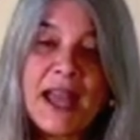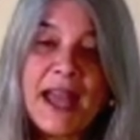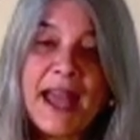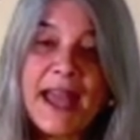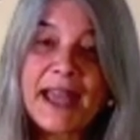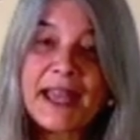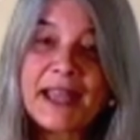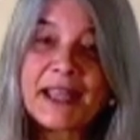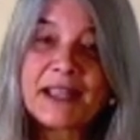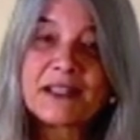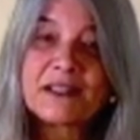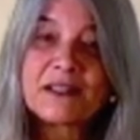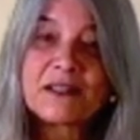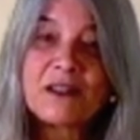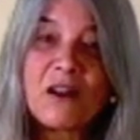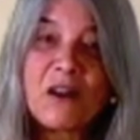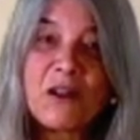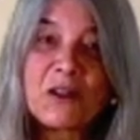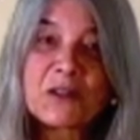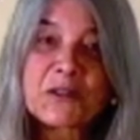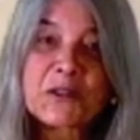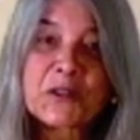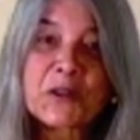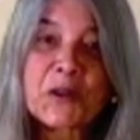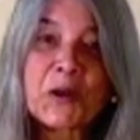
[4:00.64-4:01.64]
and
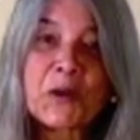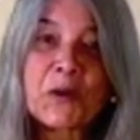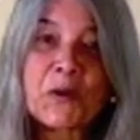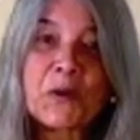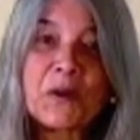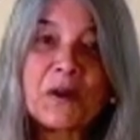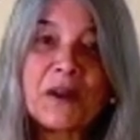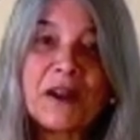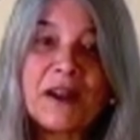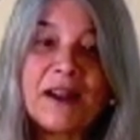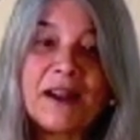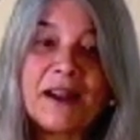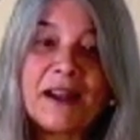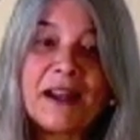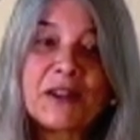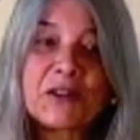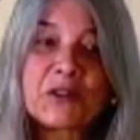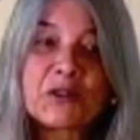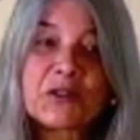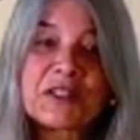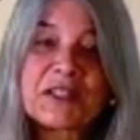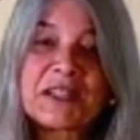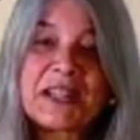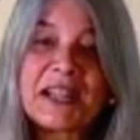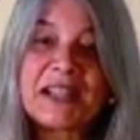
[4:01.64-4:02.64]
also
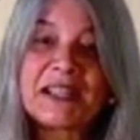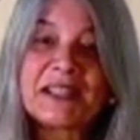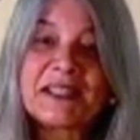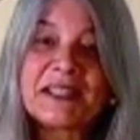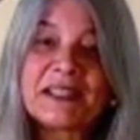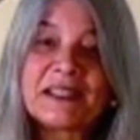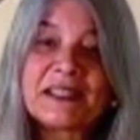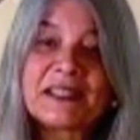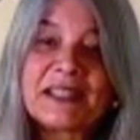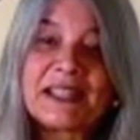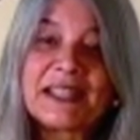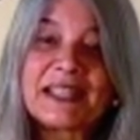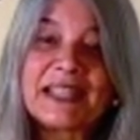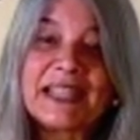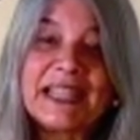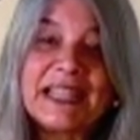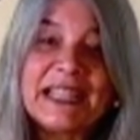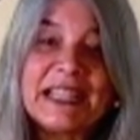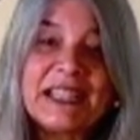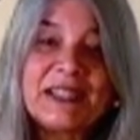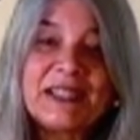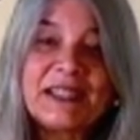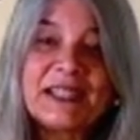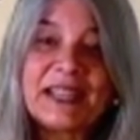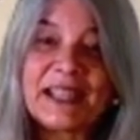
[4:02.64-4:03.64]
understanding that
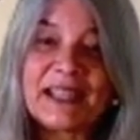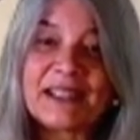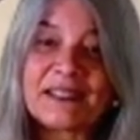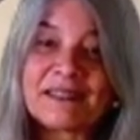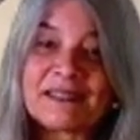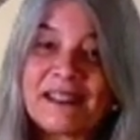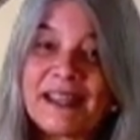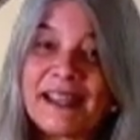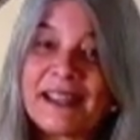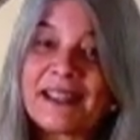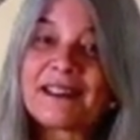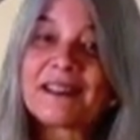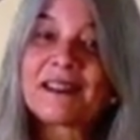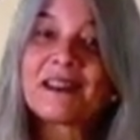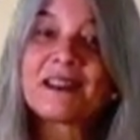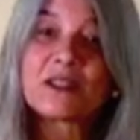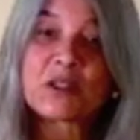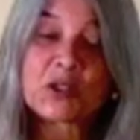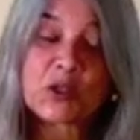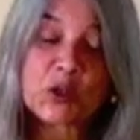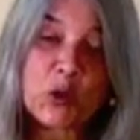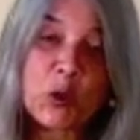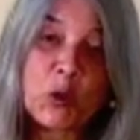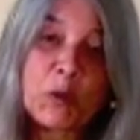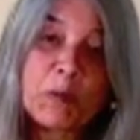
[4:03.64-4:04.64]
anything like a
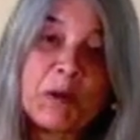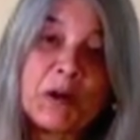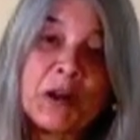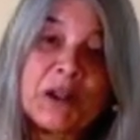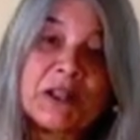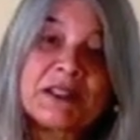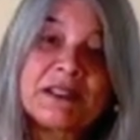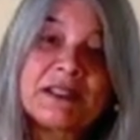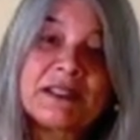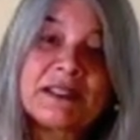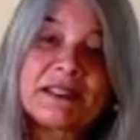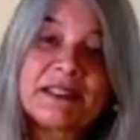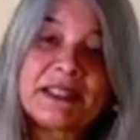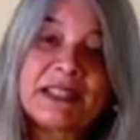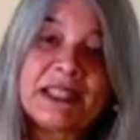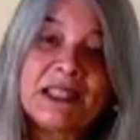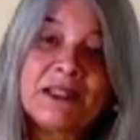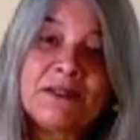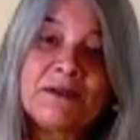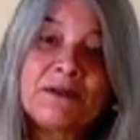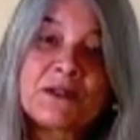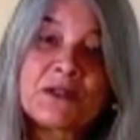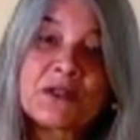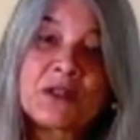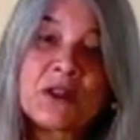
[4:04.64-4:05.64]
soul part that
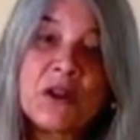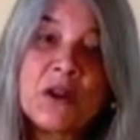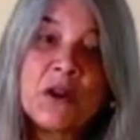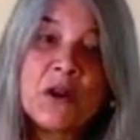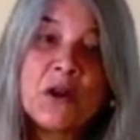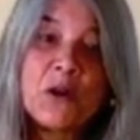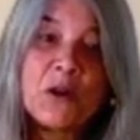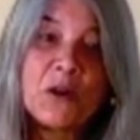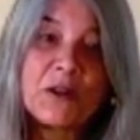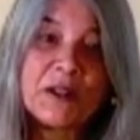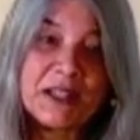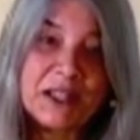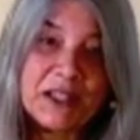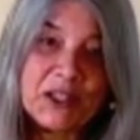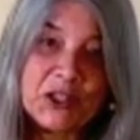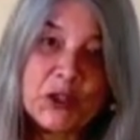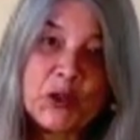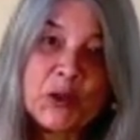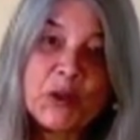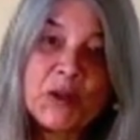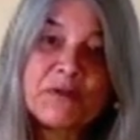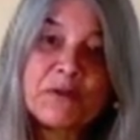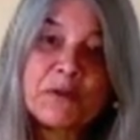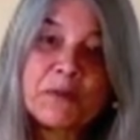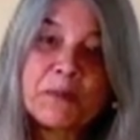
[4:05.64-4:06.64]
leaves or an
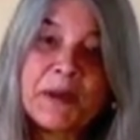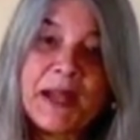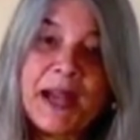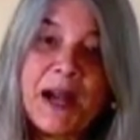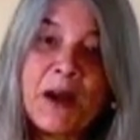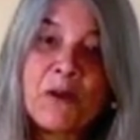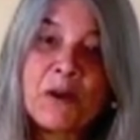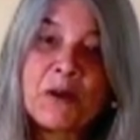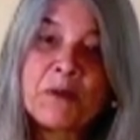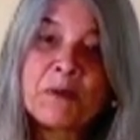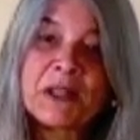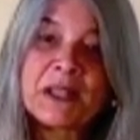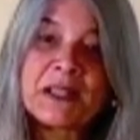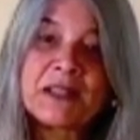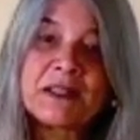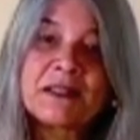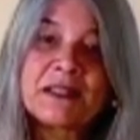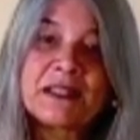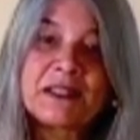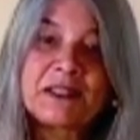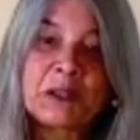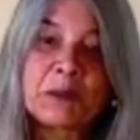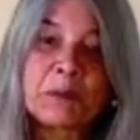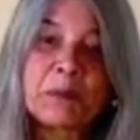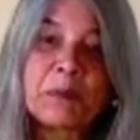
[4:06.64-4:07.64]
issue of empowerment,
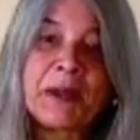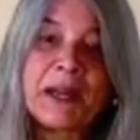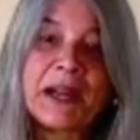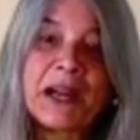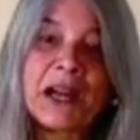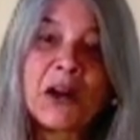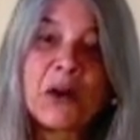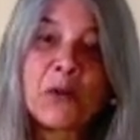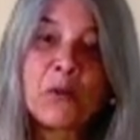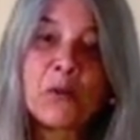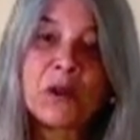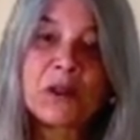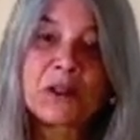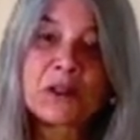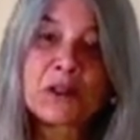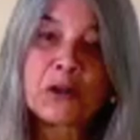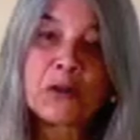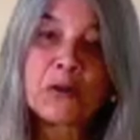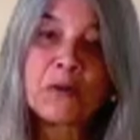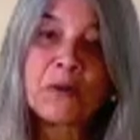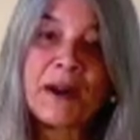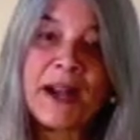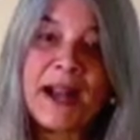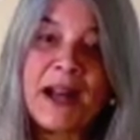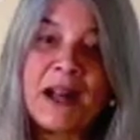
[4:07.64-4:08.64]
that the bear will
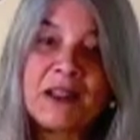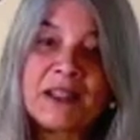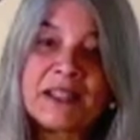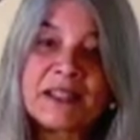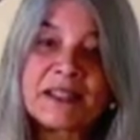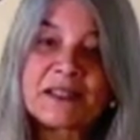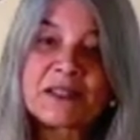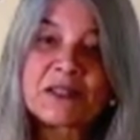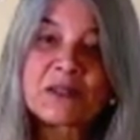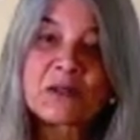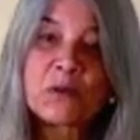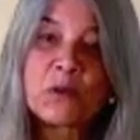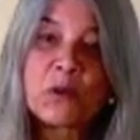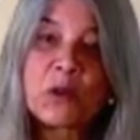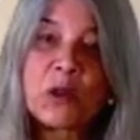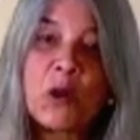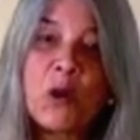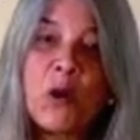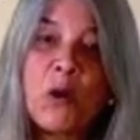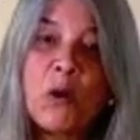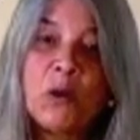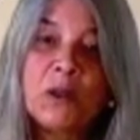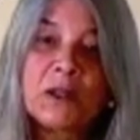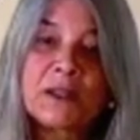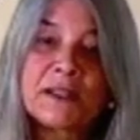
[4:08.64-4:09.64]
corral it, will
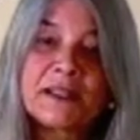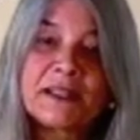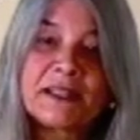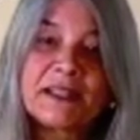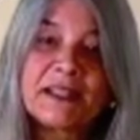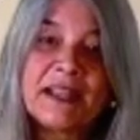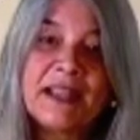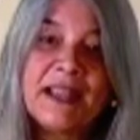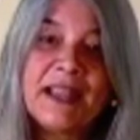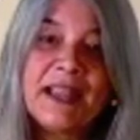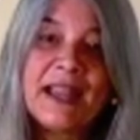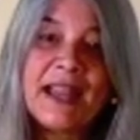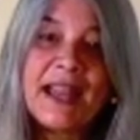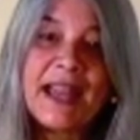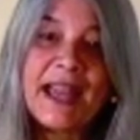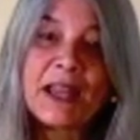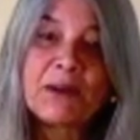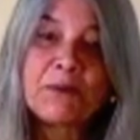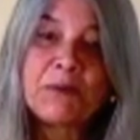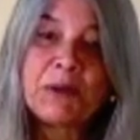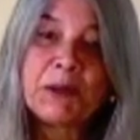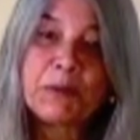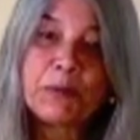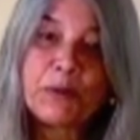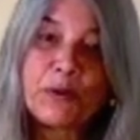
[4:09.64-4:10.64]
hold it,
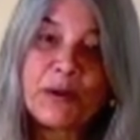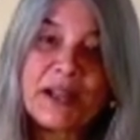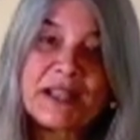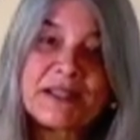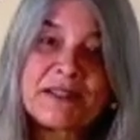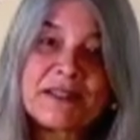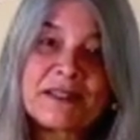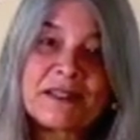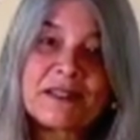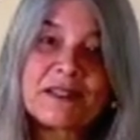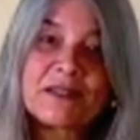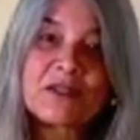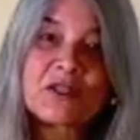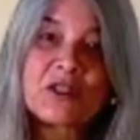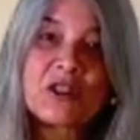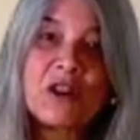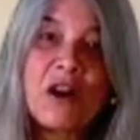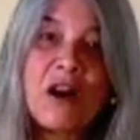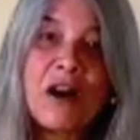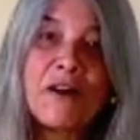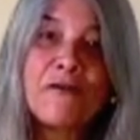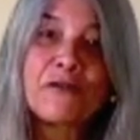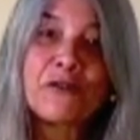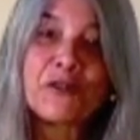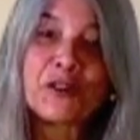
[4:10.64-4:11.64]
and be present to
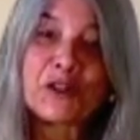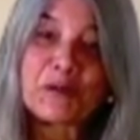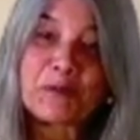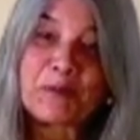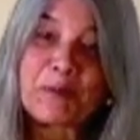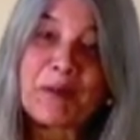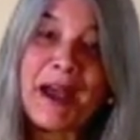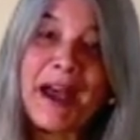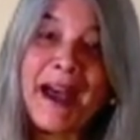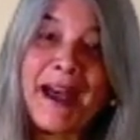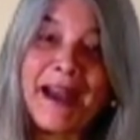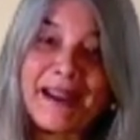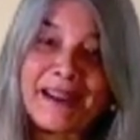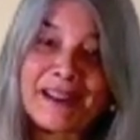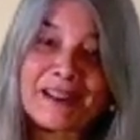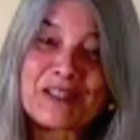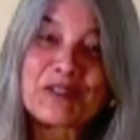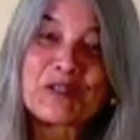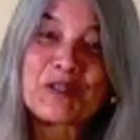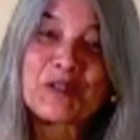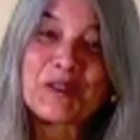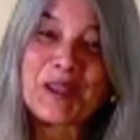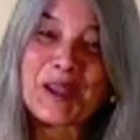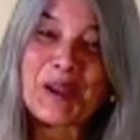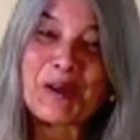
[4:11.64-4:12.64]
offer it back
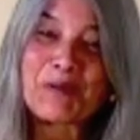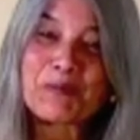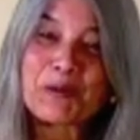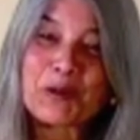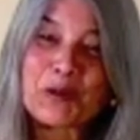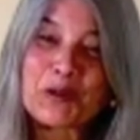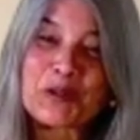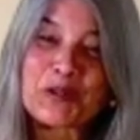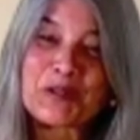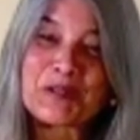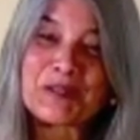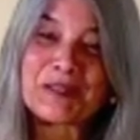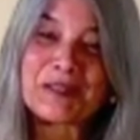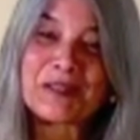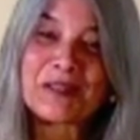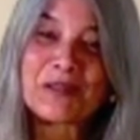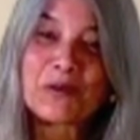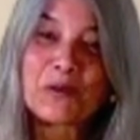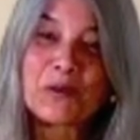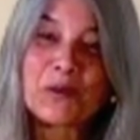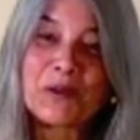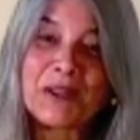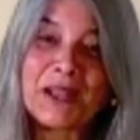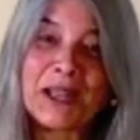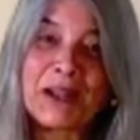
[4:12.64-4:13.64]
to that person
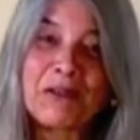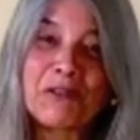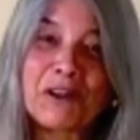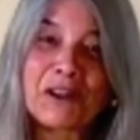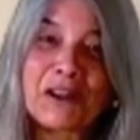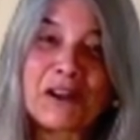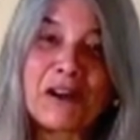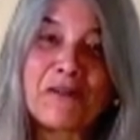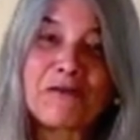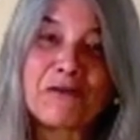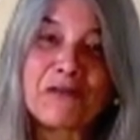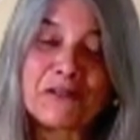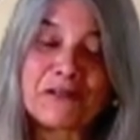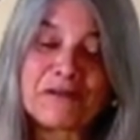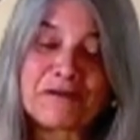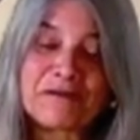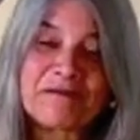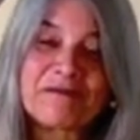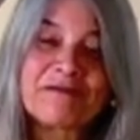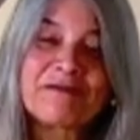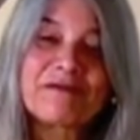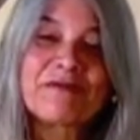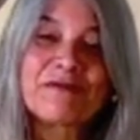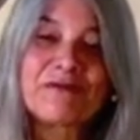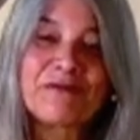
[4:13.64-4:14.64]
when they recover
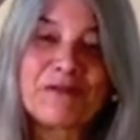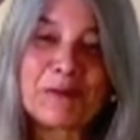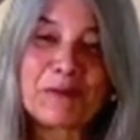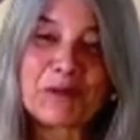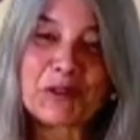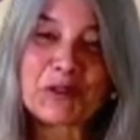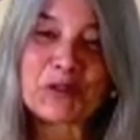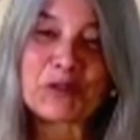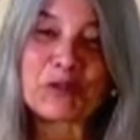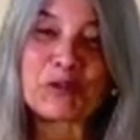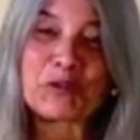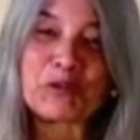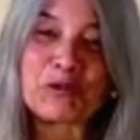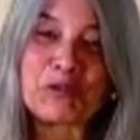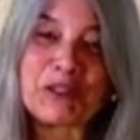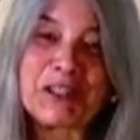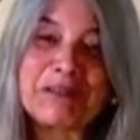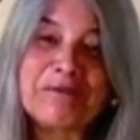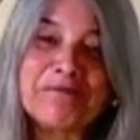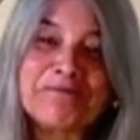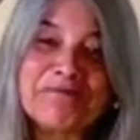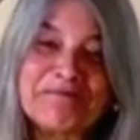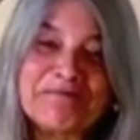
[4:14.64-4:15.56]
from the surgery.